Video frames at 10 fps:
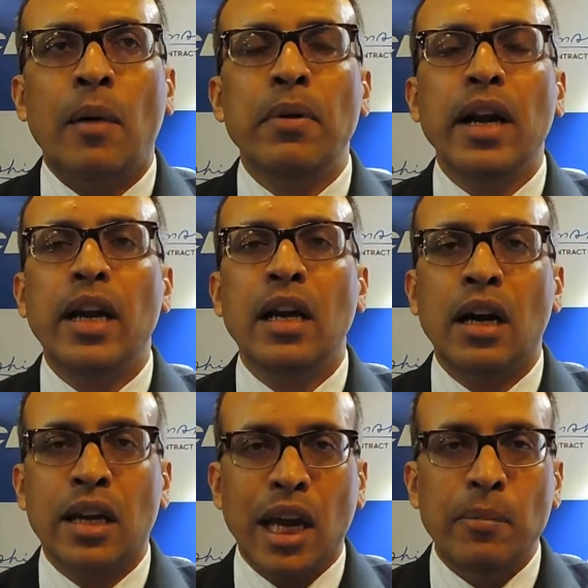
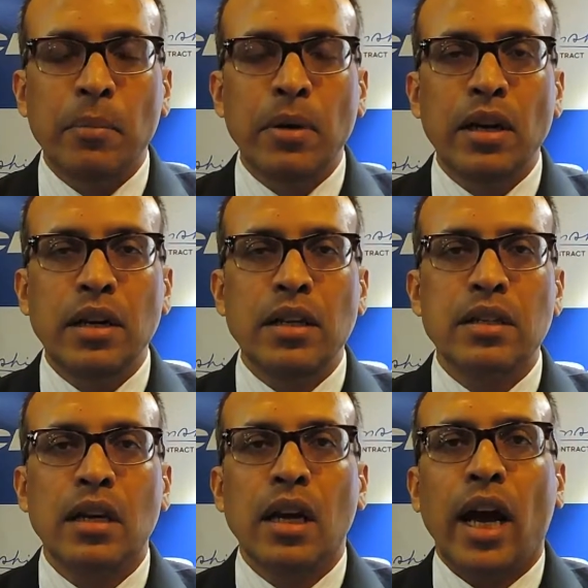upgrading our
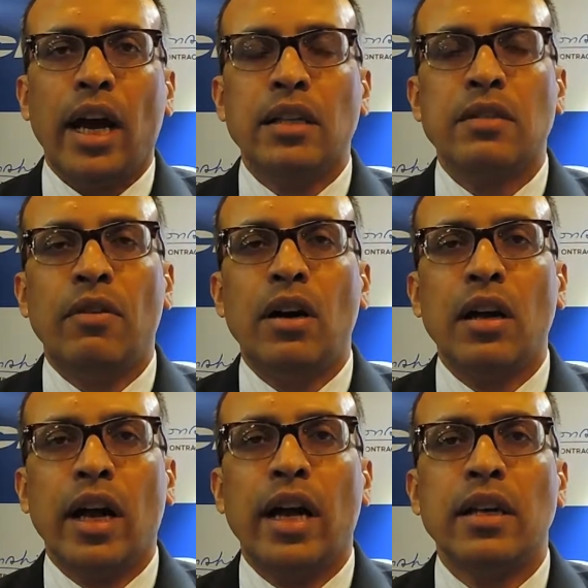capabilities as
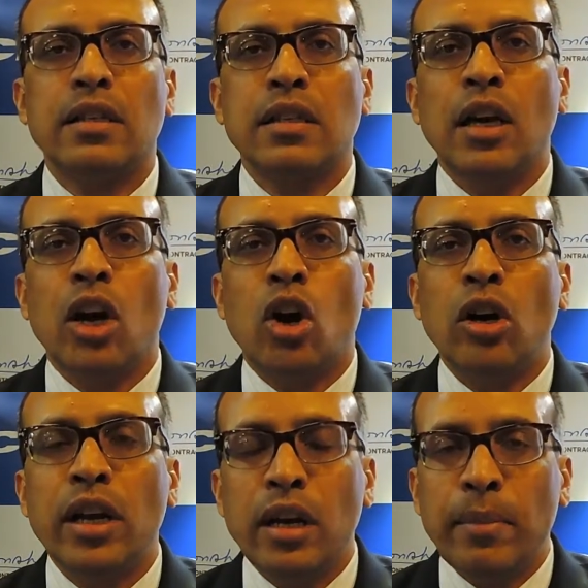far as
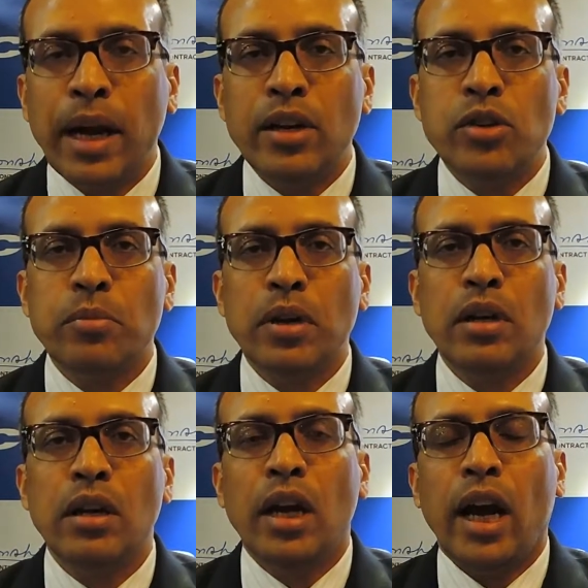content
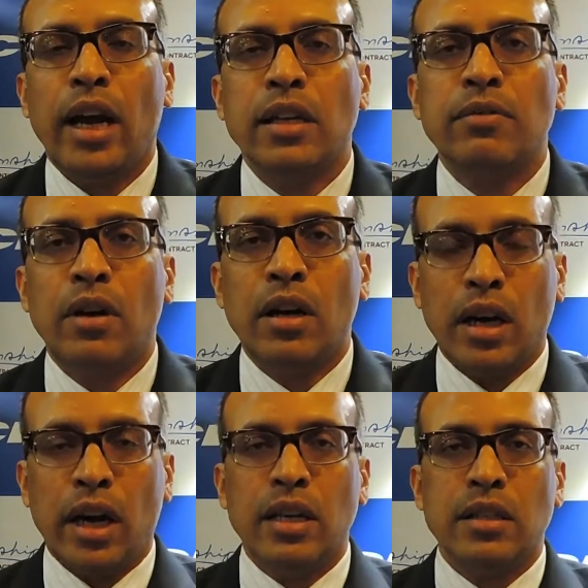management, as
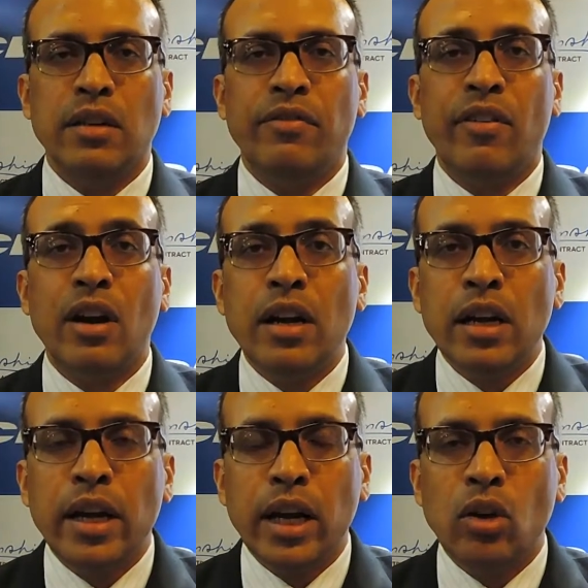far as the
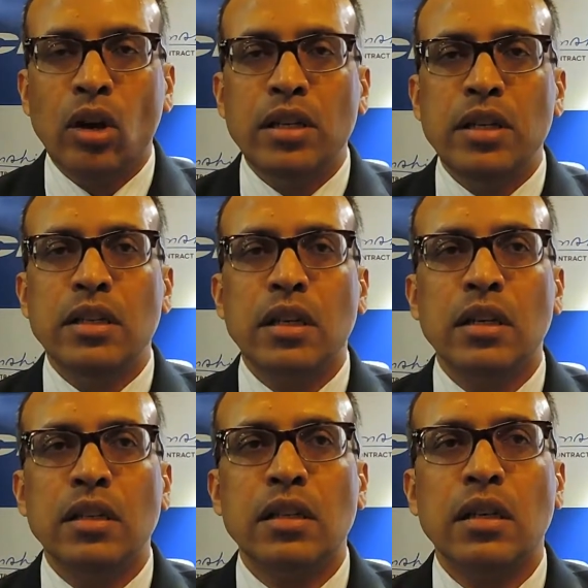front-end technologies
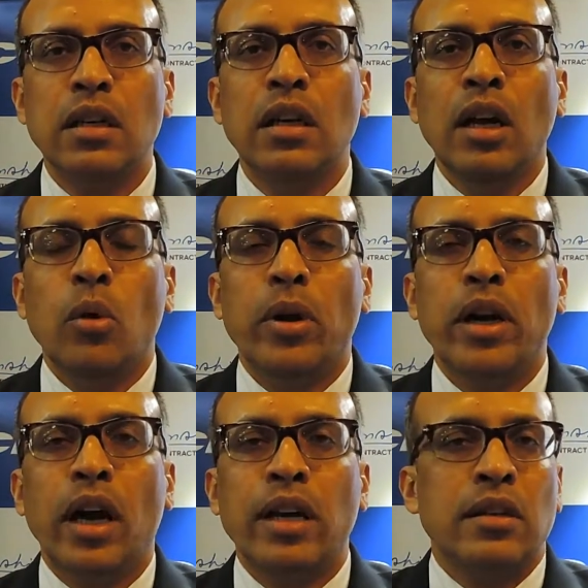are concerned,
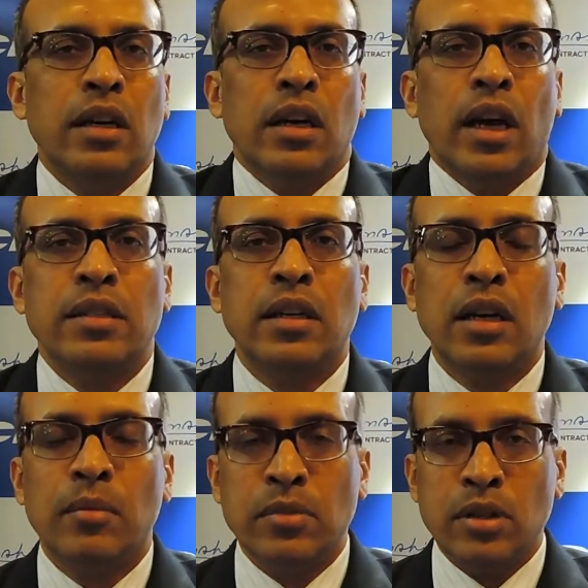as
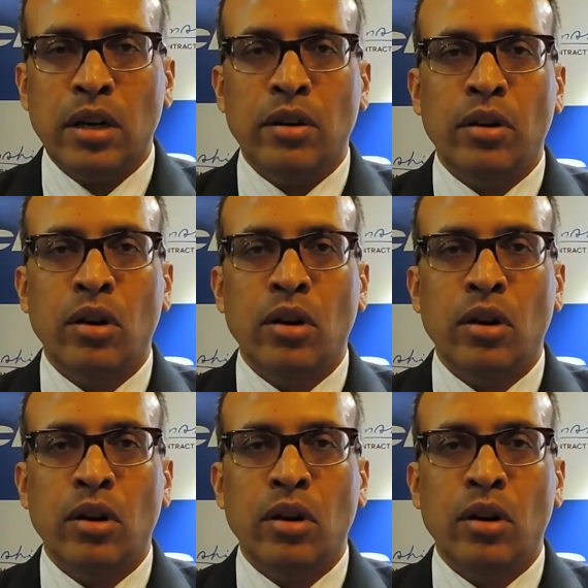it comes